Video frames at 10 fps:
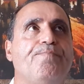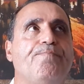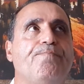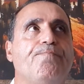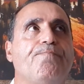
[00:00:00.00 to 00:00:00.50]

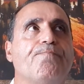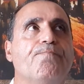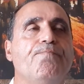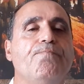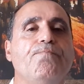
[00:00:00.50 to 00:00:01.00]

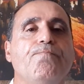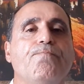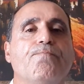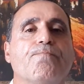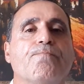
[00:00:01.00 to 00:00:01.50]

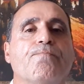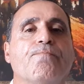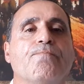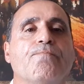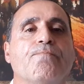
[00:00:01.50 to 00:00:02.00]

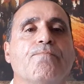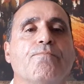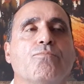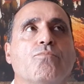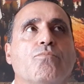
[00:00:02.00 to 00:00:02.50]

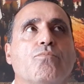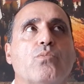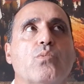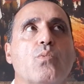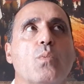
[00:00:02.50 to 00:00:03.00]

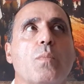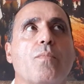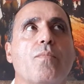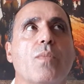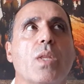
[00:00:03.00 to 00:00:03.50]

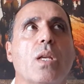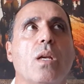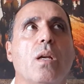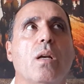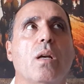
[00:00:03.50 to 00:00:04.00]

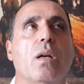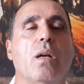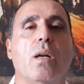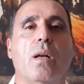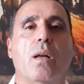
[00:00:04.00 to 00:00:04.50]

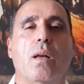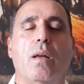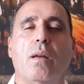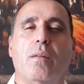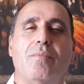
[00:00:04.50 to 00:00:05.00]

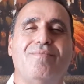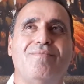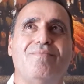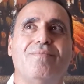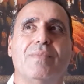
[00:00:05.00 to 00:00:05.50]

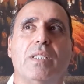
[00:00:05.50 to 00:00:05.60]
(no one is talking)